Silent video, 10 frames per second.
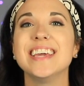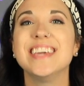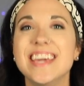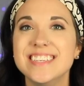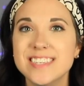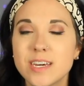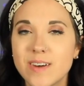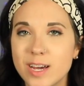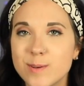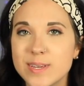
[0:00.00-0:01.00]
at KC
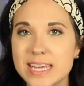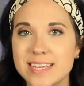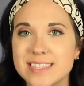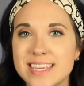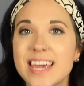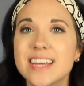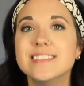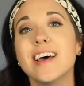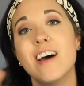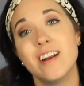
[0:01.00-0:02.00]
Oahu Kings
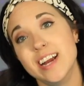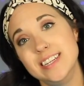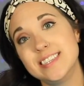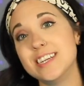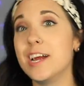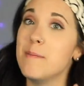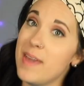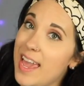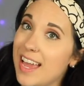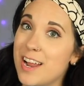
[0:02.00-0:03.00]
Kids on our Instagram
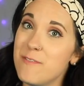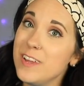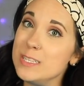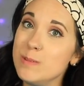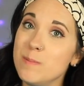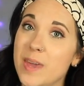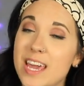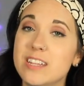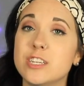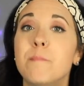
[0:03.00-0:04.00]
and our Facebook
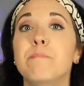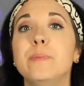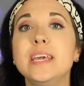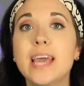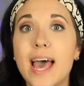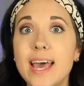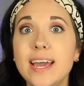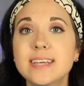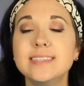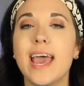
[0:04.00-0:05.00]
page
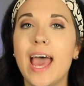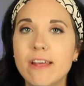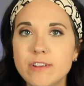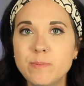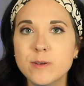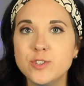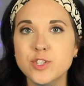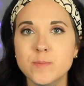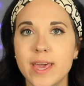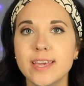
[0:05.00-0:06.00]
because every
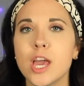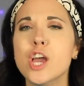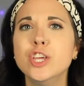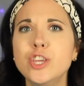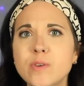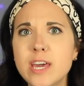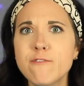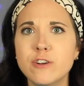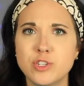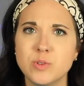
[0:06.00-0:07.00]
post you make, you
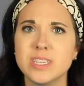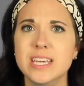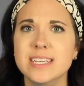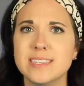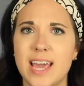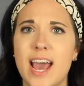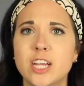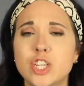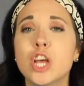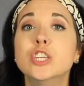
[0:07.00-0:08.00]
get virtual Kings
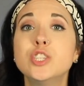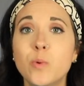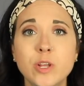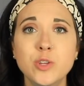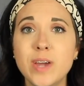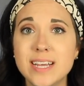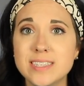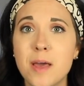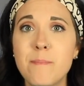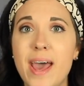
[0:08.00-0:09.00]
cash. So when you guys
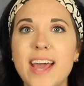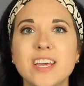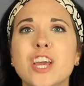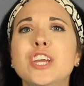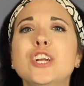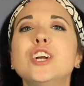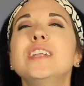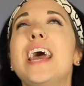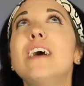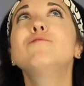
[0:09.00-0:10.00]
come back, you're
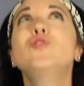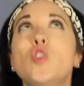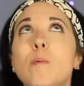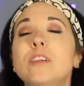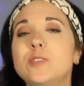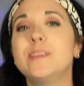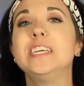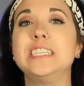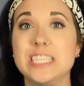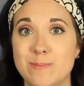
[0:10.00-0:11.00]
gonna have so much
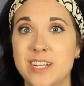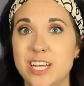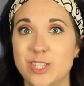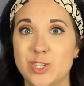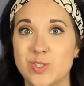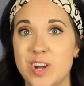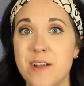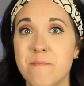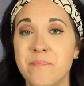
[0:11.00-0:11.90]
money to spend at the store.